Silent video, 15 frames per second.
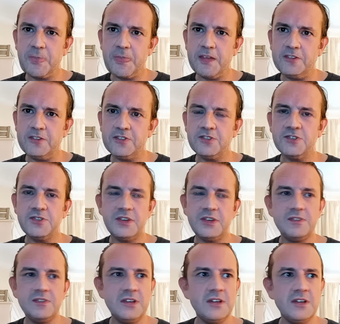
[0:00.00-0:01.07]
it's
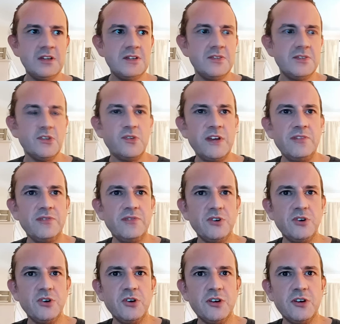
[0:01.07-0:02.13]
uh, grief for her.